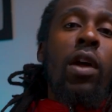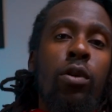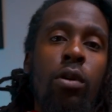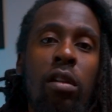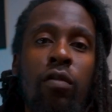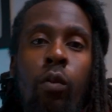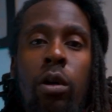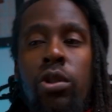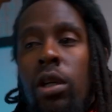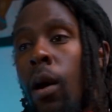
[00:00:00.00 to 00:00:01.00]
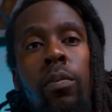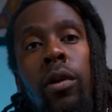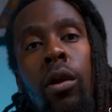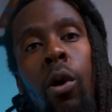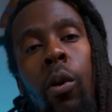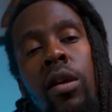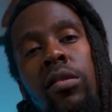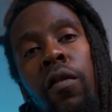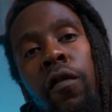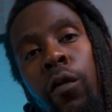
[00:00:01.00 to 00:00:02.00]
Thank you guys for watching. Below
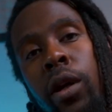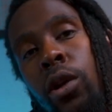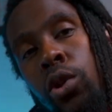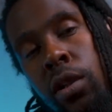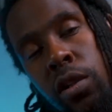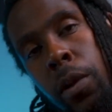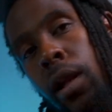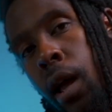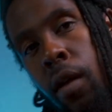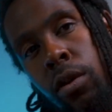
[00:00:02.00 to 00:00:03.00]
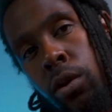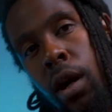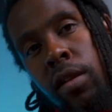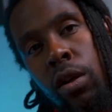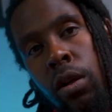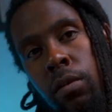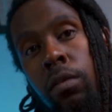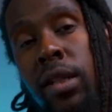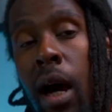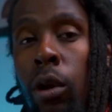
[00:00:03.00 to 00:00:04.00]
is a free adjustment layer that you guys
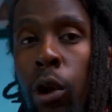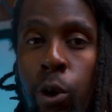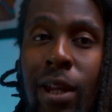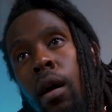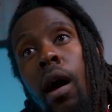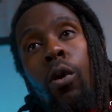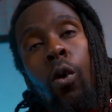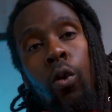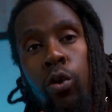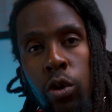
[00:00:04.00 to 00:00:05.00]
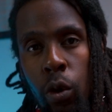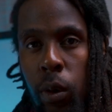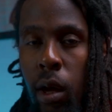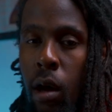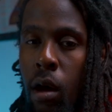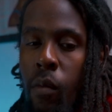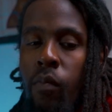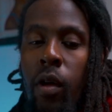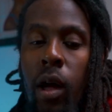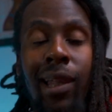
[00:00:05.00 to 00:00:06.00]
can download and also
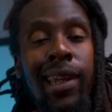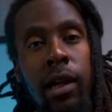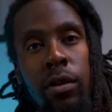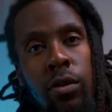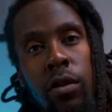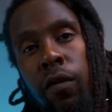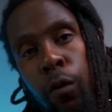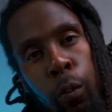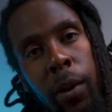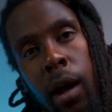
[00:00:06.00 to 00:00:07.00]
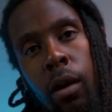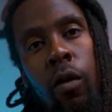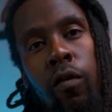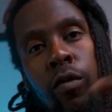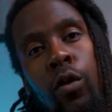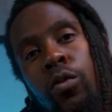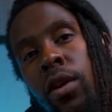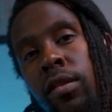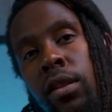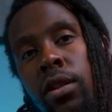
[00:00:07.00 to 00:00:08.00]
um, a link to the full pack of Zoom
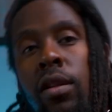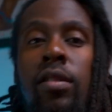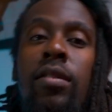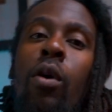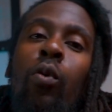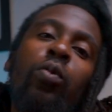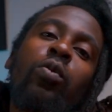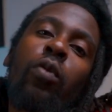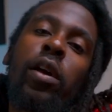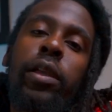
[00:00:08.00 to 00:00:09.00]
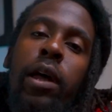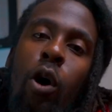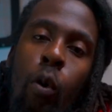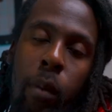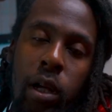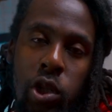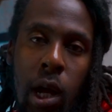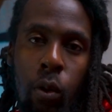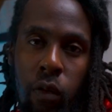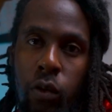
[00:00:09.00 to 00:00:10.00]
transitions that will greatly help my
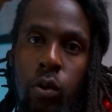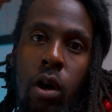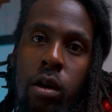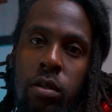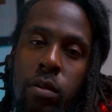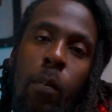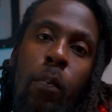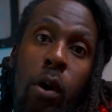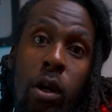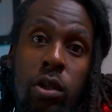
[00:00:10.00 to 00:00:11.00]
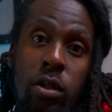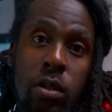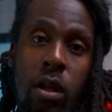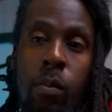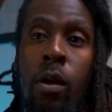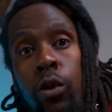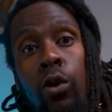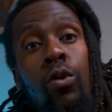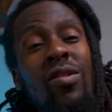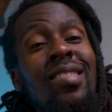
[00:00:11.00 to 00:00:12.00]
channel if you guys purchase them.
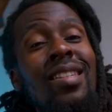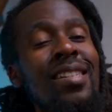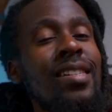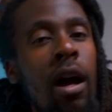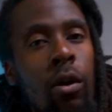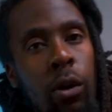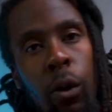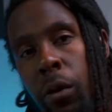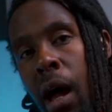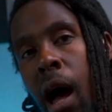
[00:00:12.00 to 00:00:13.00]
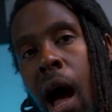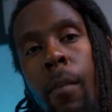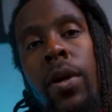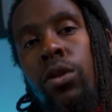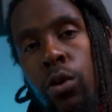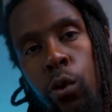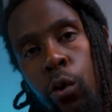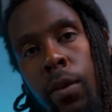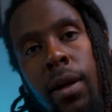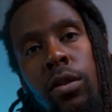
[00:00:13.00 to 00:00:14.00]
Use discount code
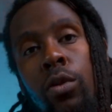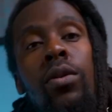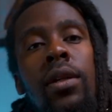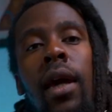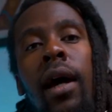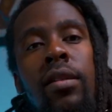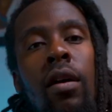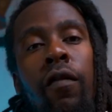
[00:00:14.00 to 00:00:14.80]
AMAZOOM to get a